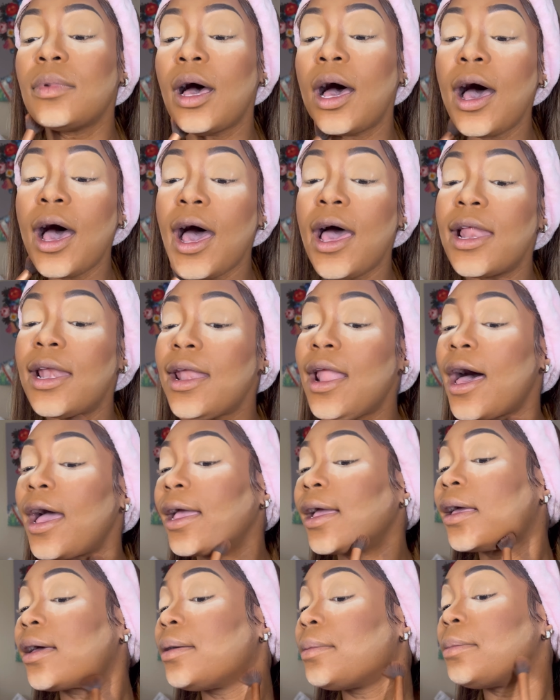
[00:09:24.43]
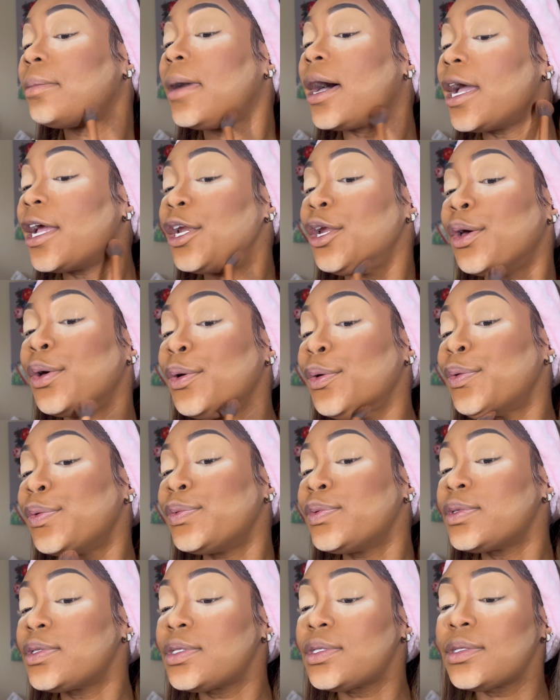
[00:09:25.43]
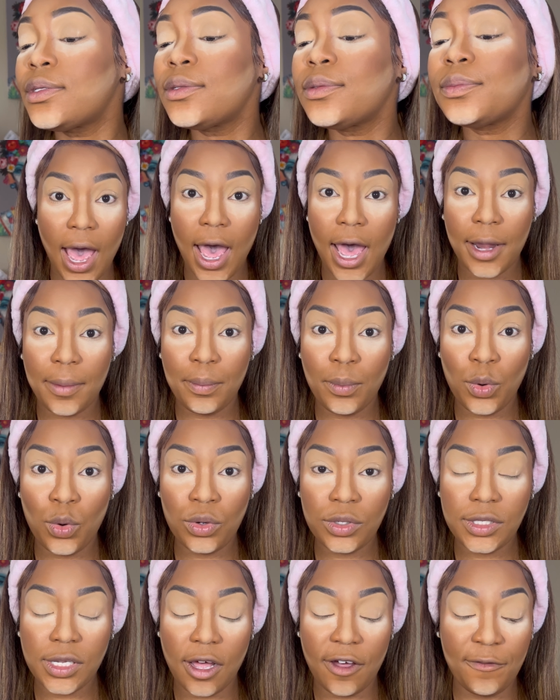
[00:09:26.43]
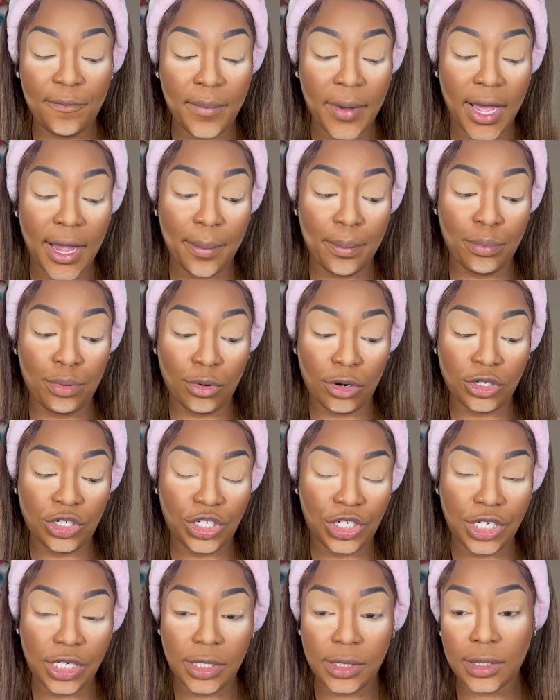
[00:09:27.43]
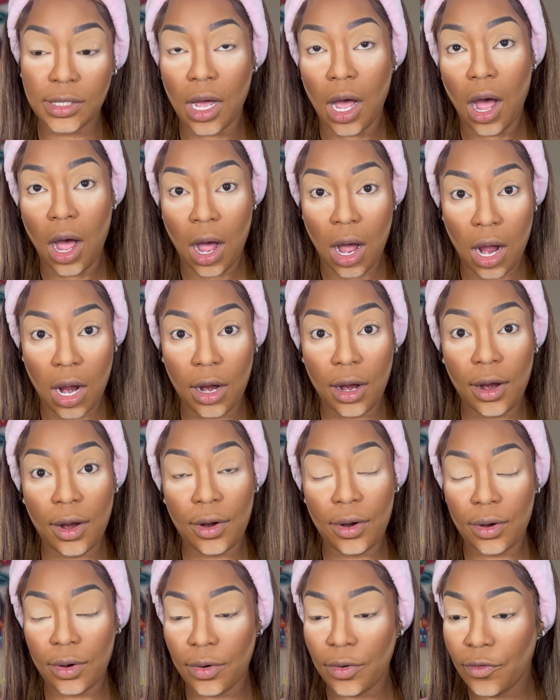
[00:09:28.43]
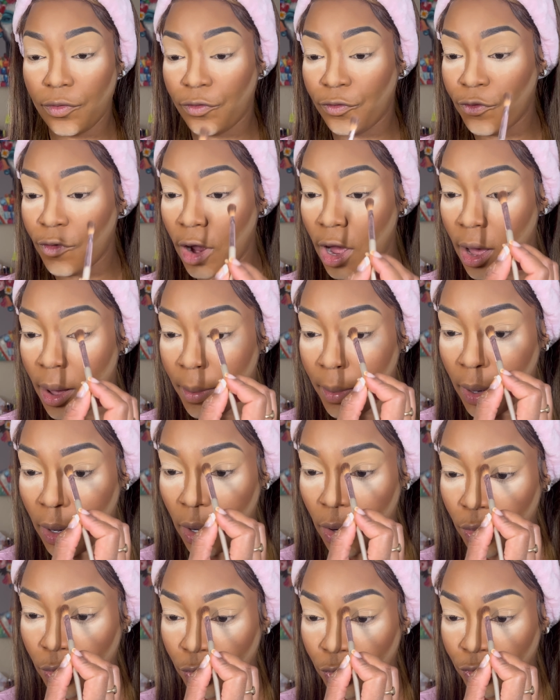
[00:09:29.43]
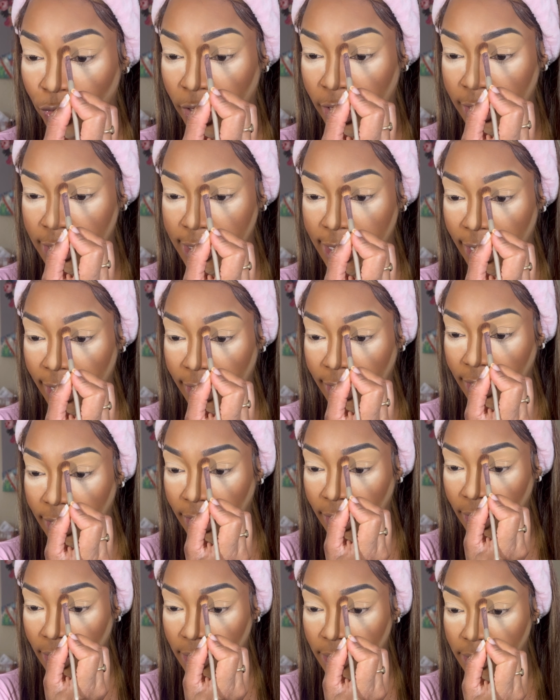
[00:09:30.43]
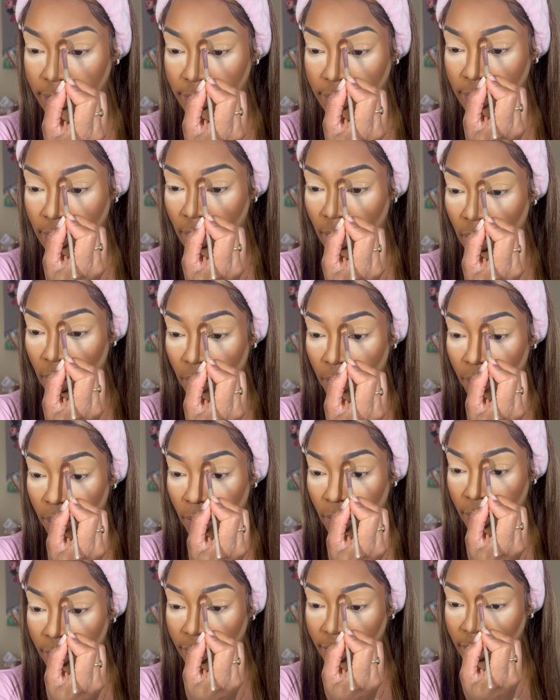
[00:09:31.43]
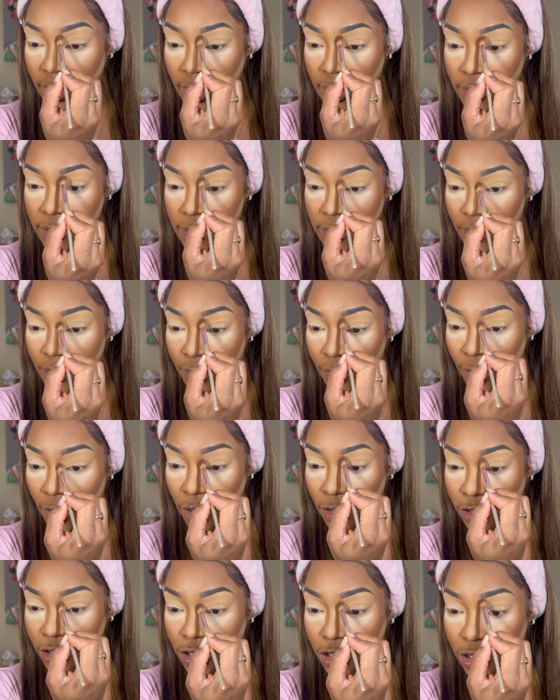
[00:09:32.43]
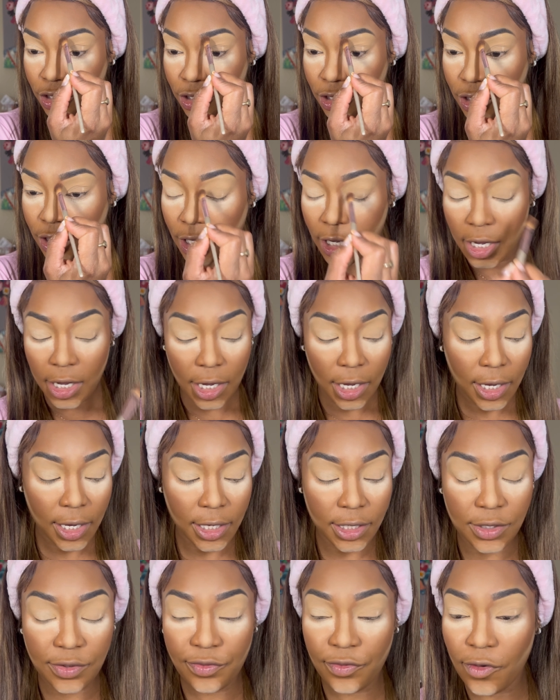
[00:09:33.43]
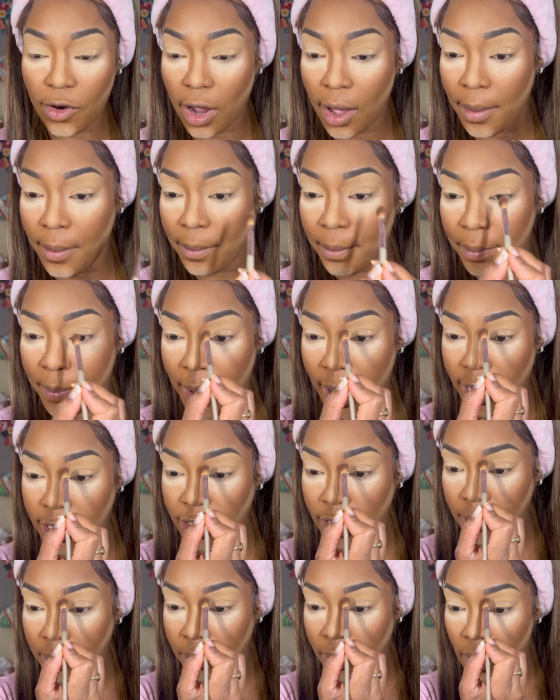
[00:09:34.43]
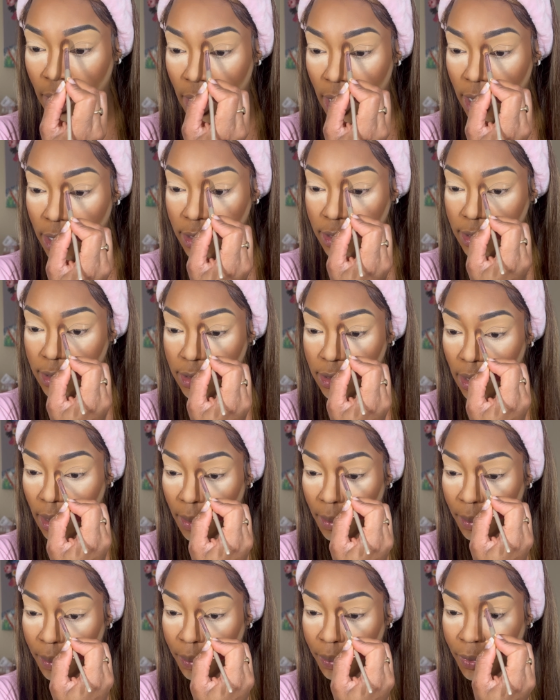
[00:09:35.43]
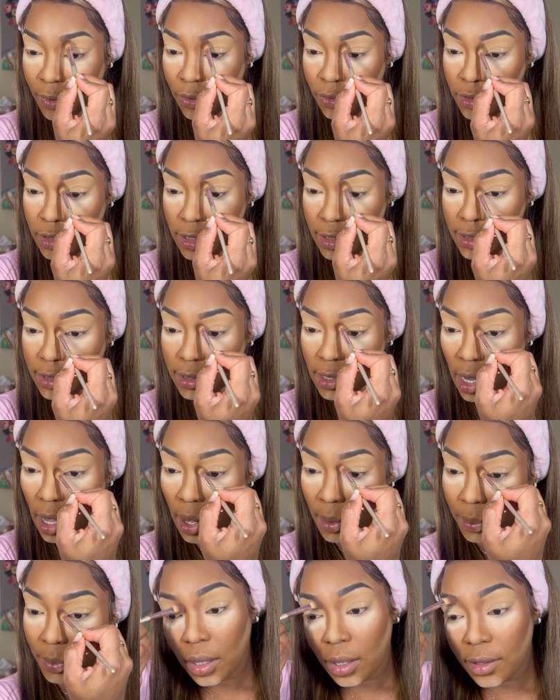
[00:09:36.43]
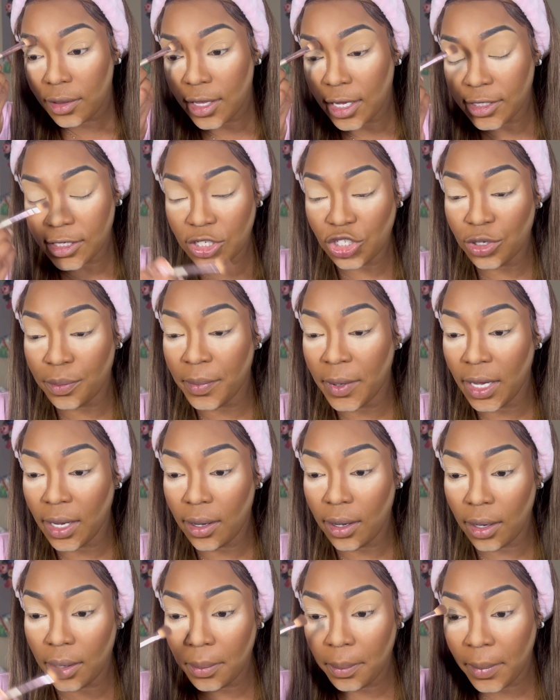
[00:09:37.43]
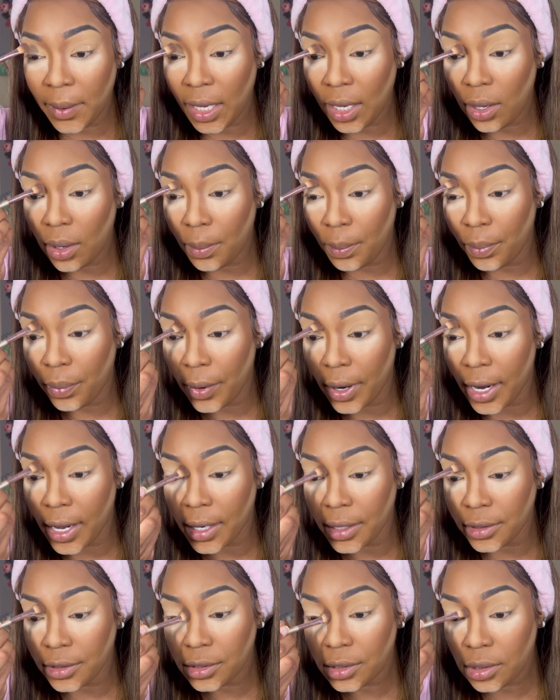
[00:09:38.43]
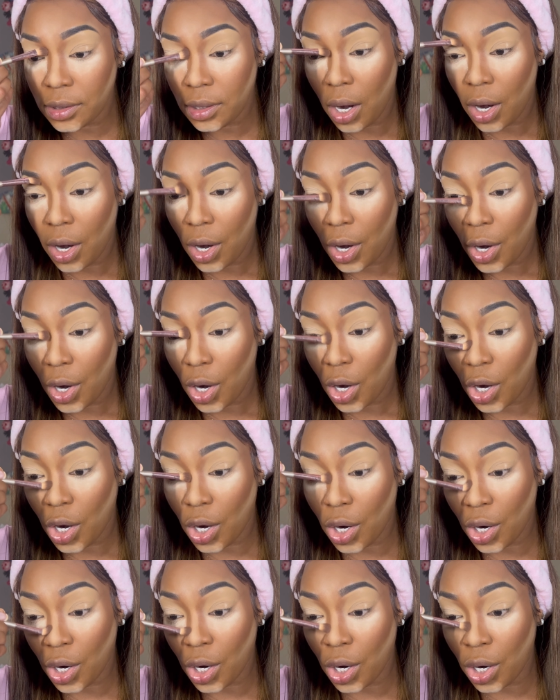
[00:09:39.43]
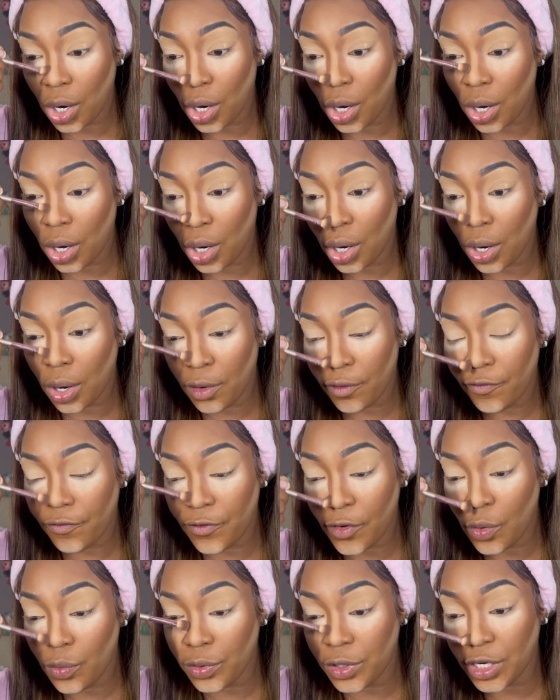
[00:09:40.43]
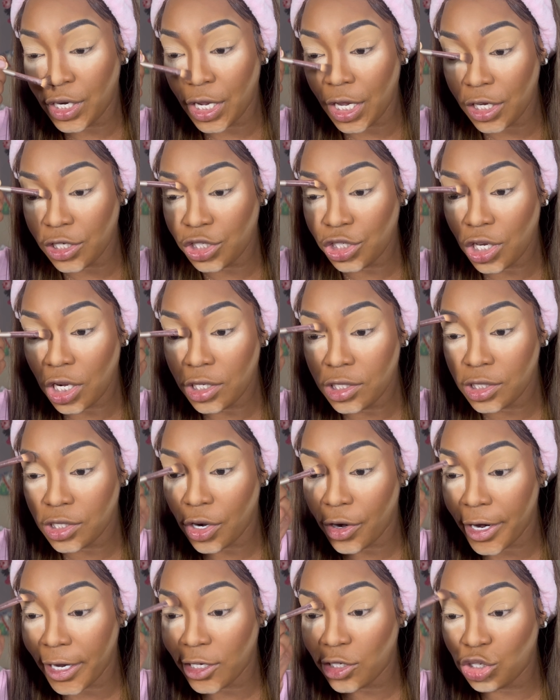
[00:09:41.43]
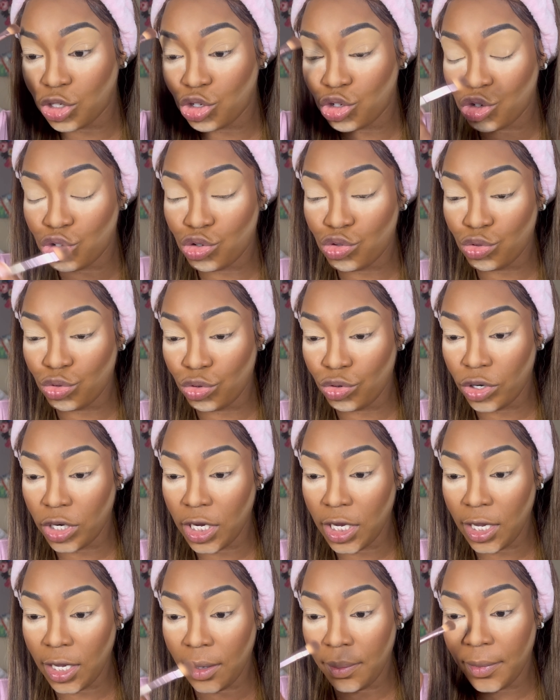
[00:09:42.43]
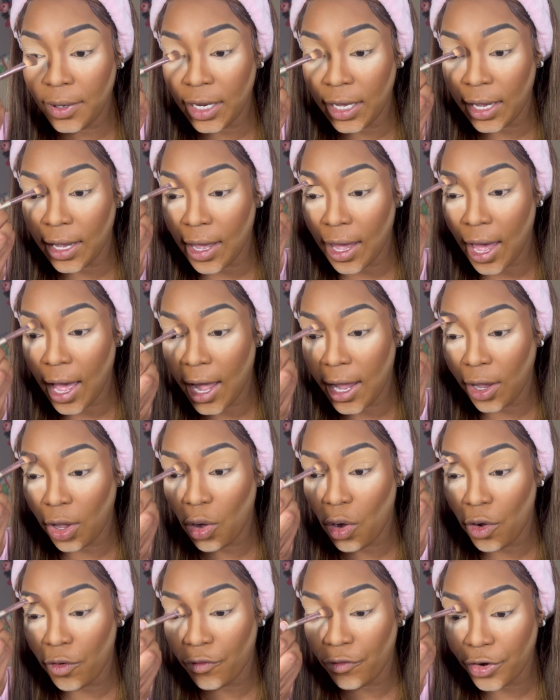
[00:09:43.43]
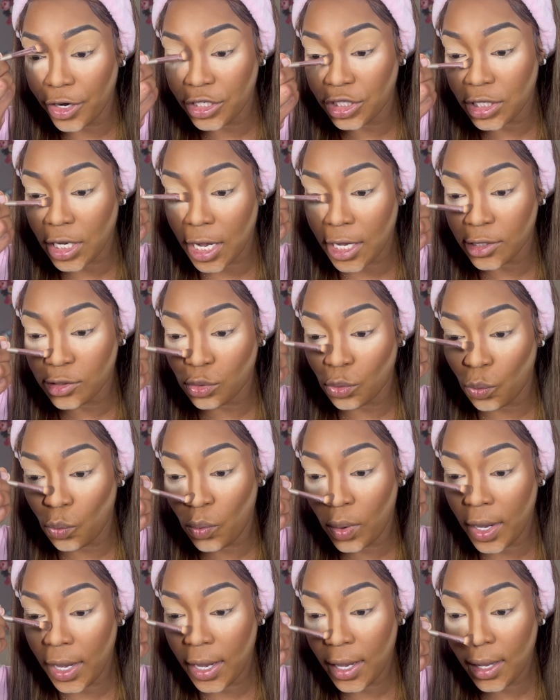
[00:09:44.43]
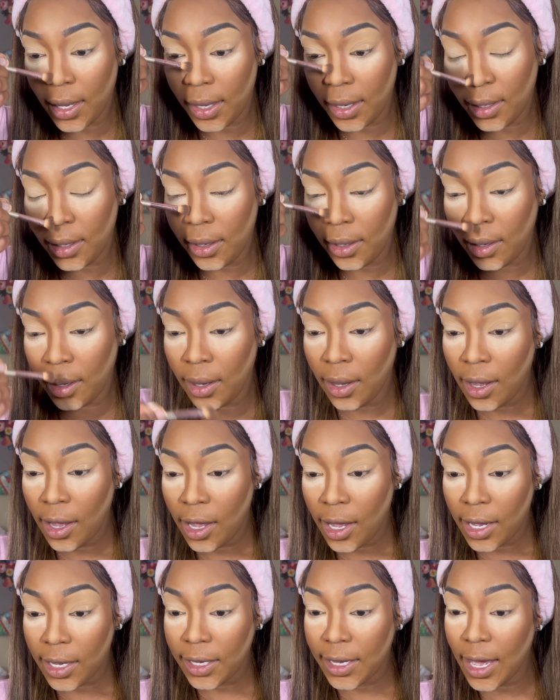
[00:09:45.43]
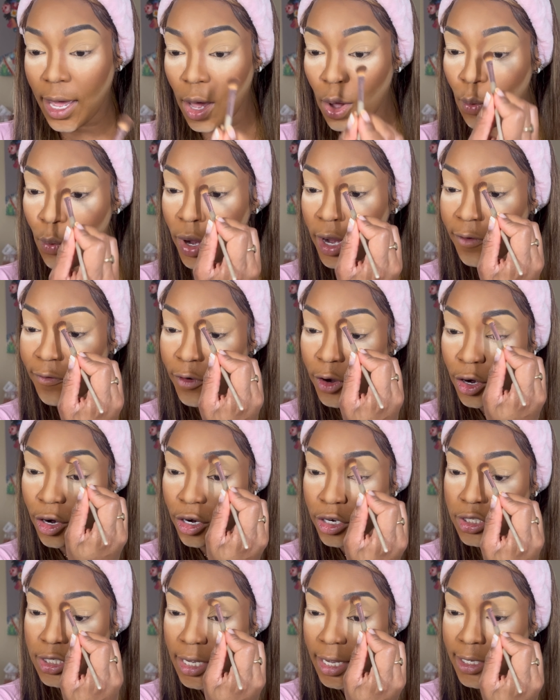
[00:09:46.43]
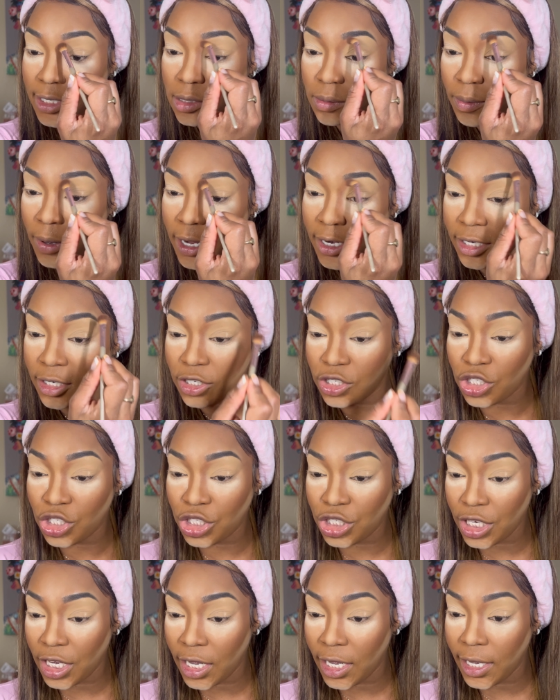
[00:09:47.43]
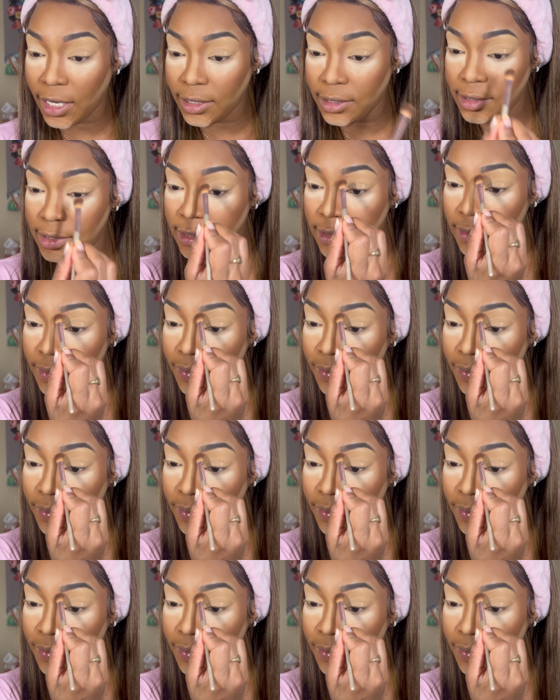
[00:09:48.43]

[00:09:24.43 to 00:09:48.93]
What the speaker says: I like my nose. And most of my brushes are from Real Techniques, but this brush is from Pageant Boss Beauty Stop. That's a Jamaican makeup brand. Her foundations are extremely high coverage as well. Can't wait for her to expand the shades,